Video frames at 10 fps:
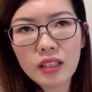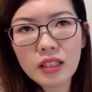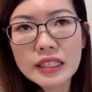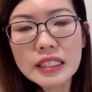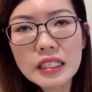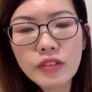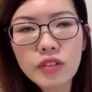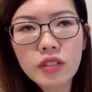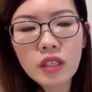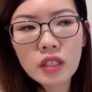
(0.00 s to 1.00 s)

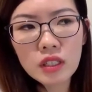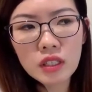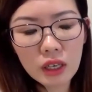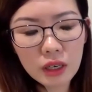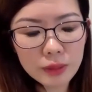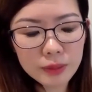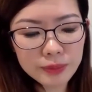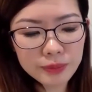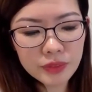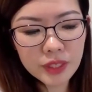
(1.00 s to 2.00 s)
leaves
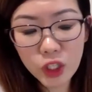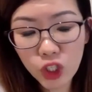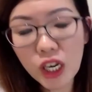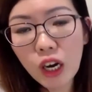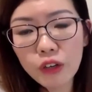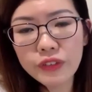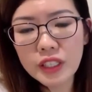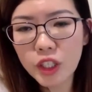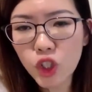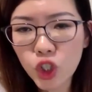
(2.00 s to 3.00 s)
that child
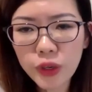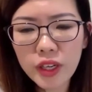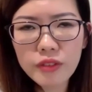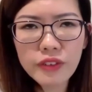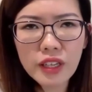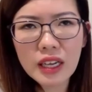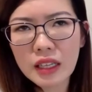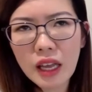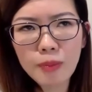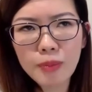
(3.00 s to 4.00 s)
feeling drained, feeling
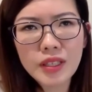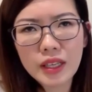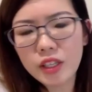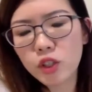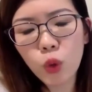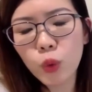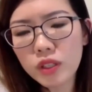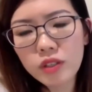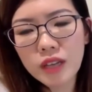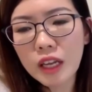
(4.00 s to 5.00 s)
unhappy that his or own
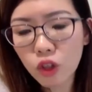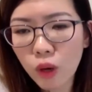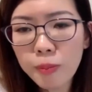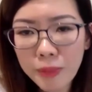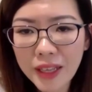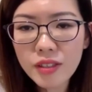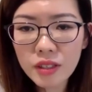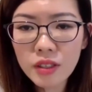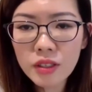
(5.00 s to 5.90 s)
needs are not met.